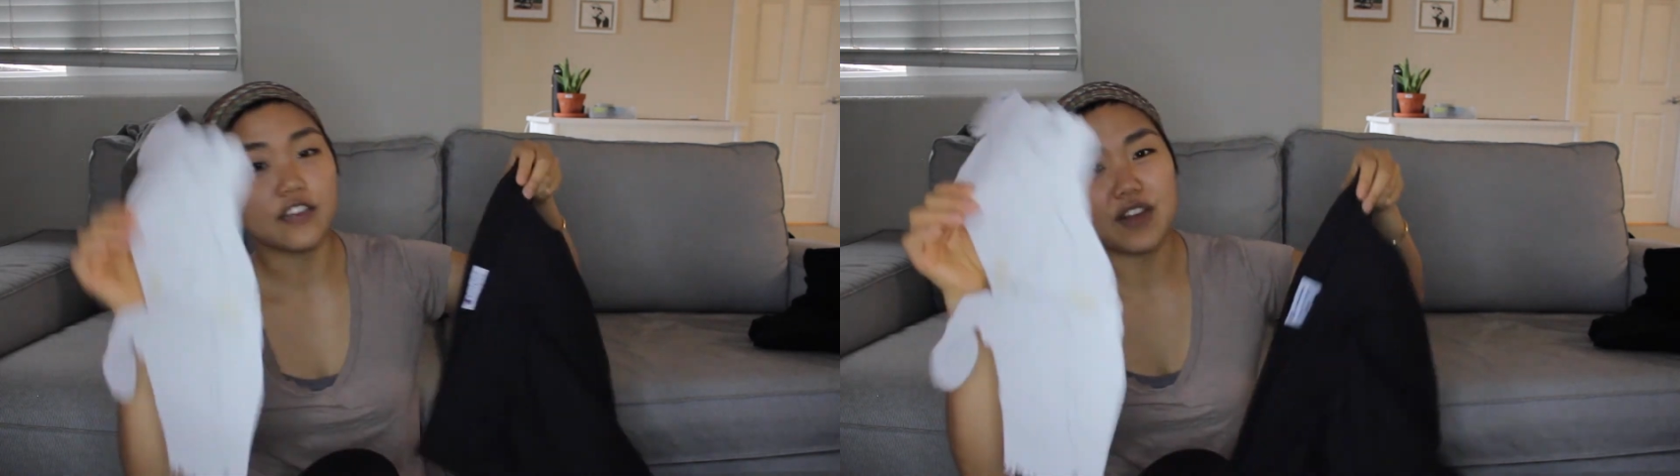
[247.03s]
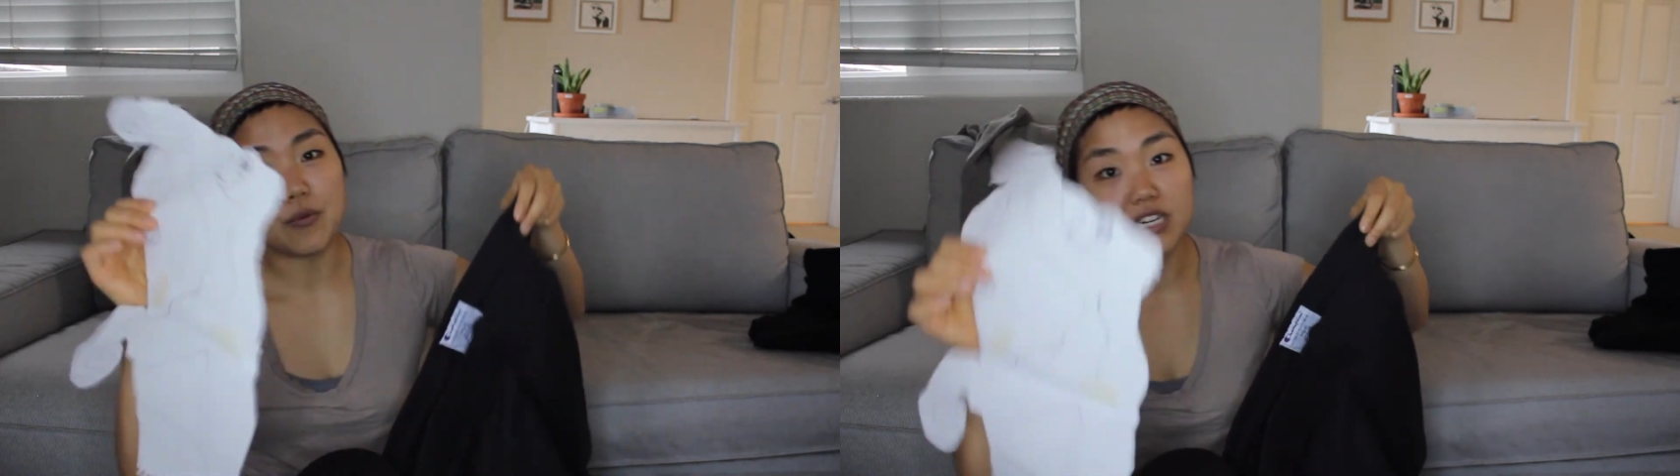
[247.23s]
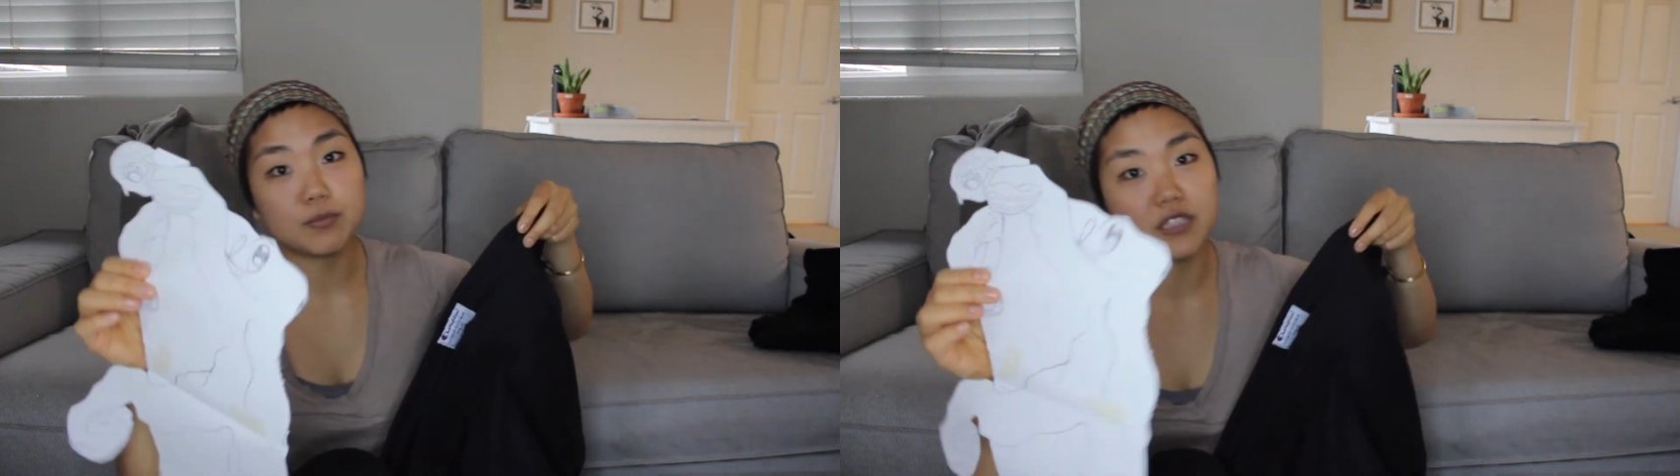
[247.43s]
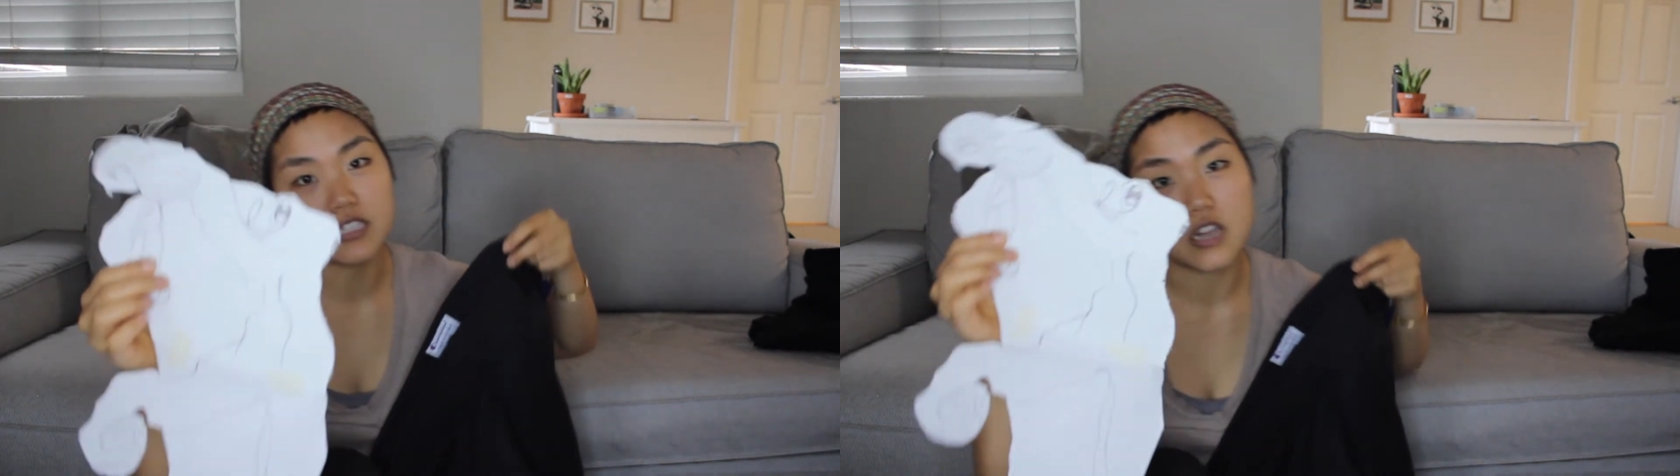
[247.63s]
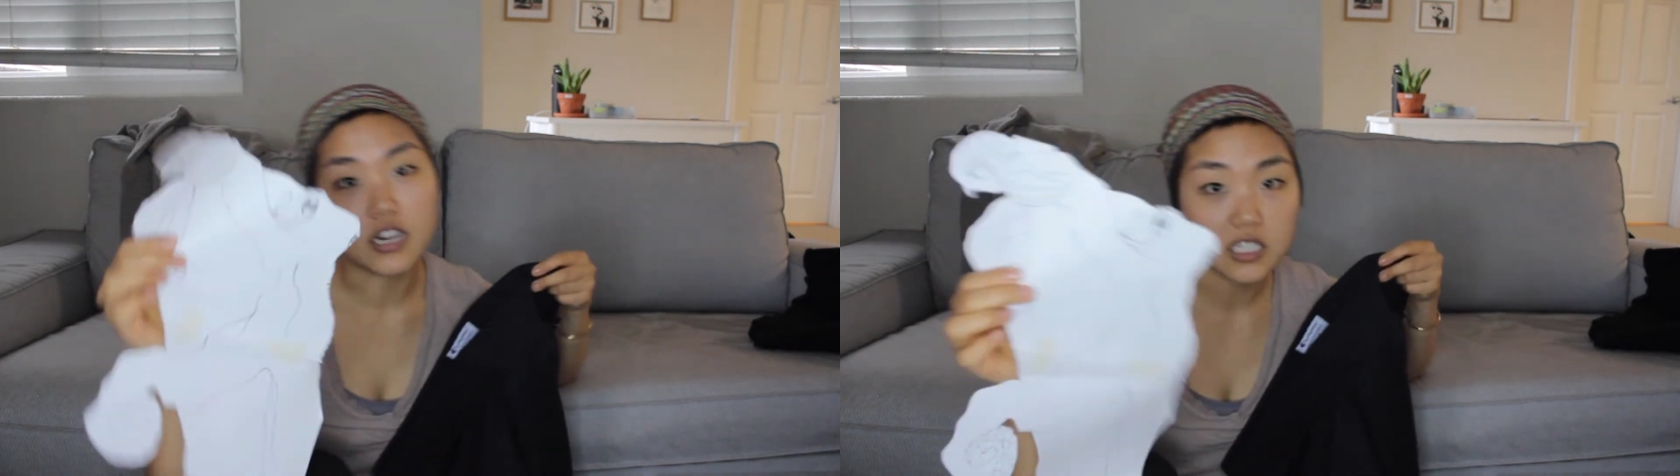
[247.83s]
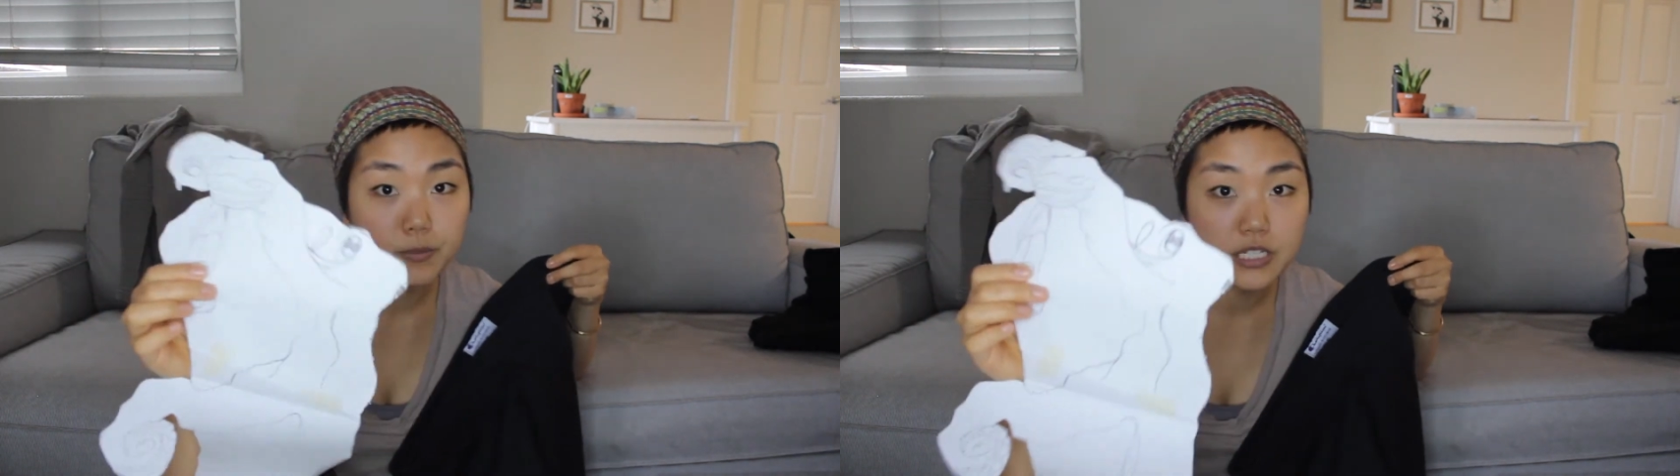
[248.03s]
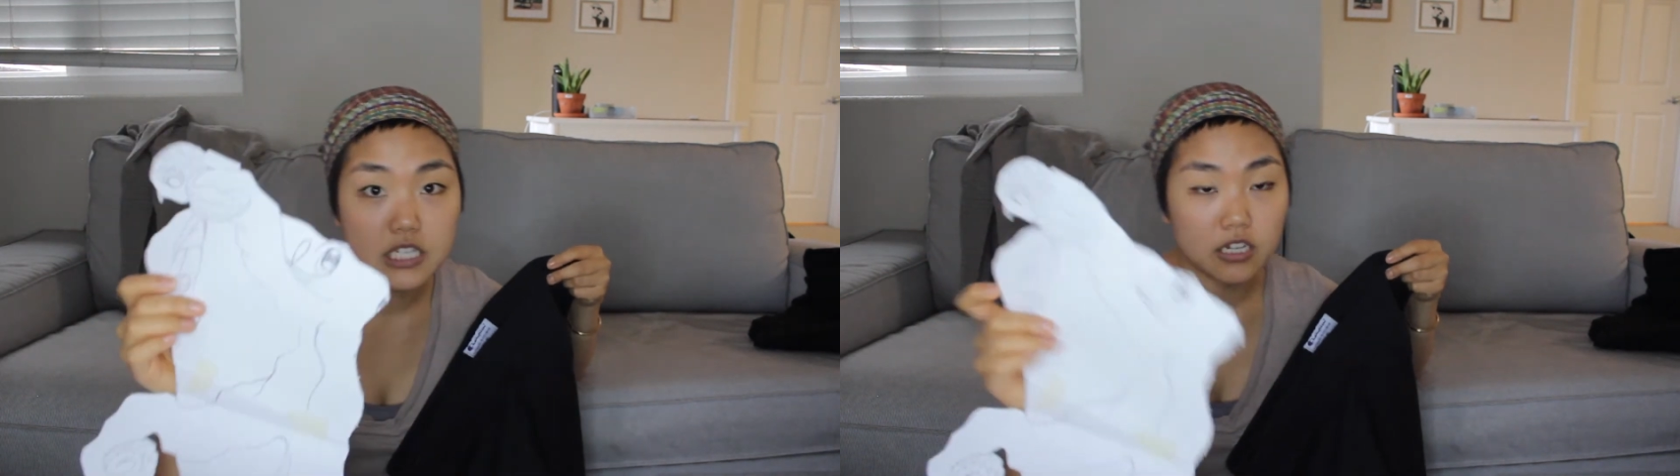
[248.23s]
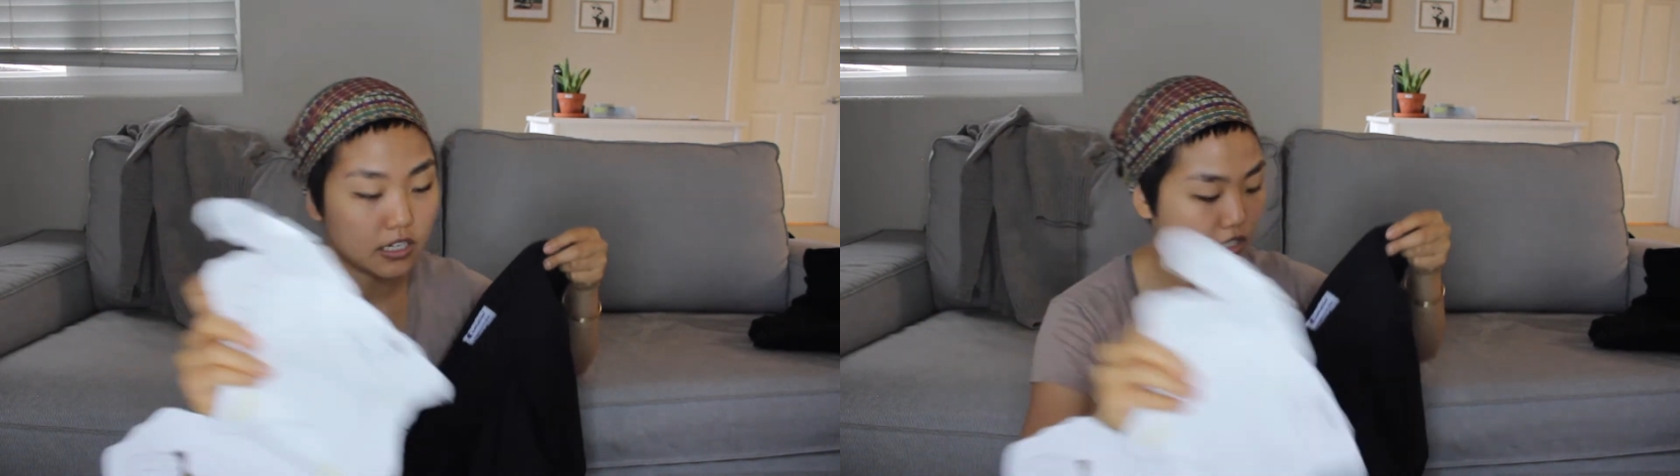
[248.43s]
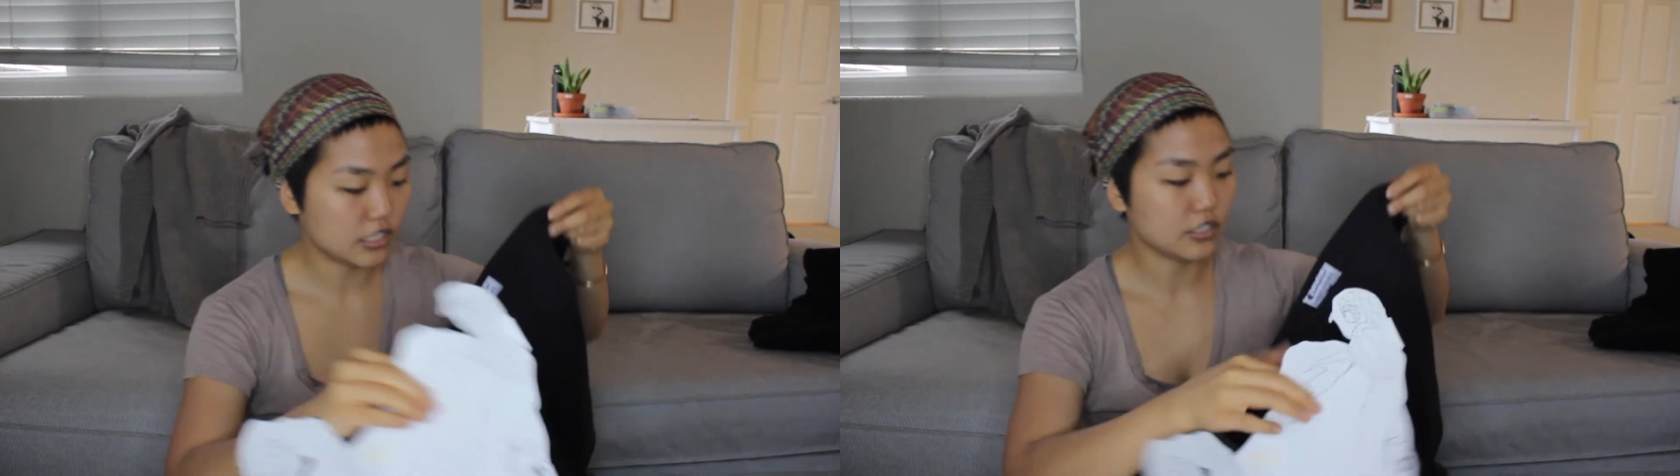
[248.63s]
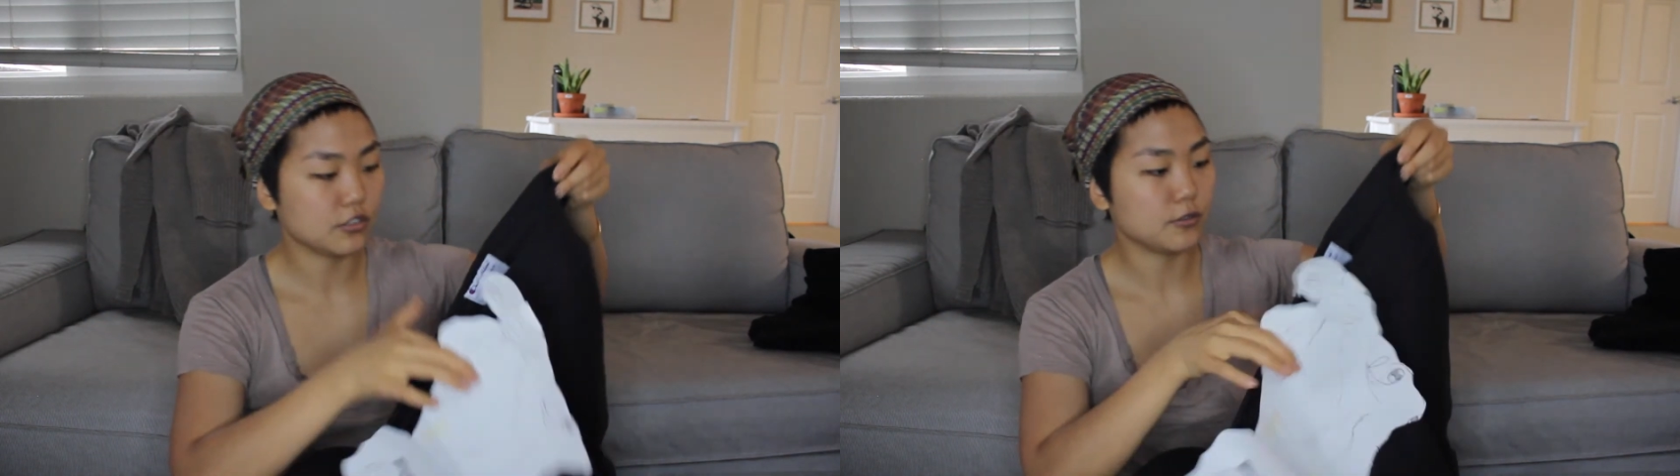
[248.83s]
if I want to put this octopus
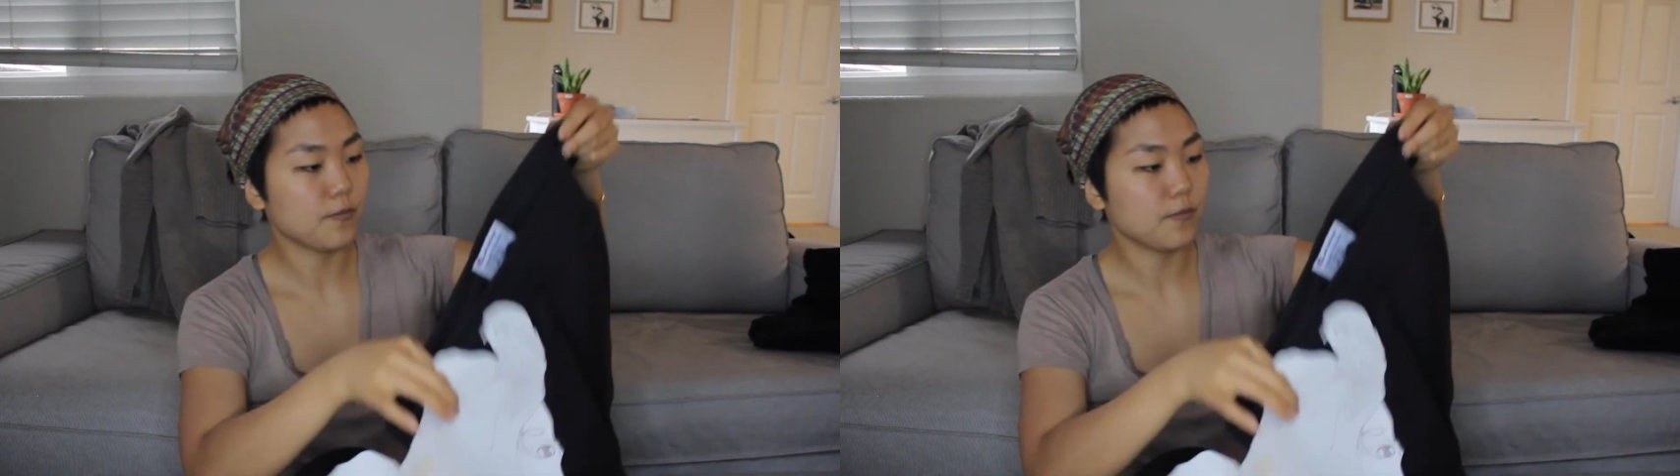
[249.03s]
onto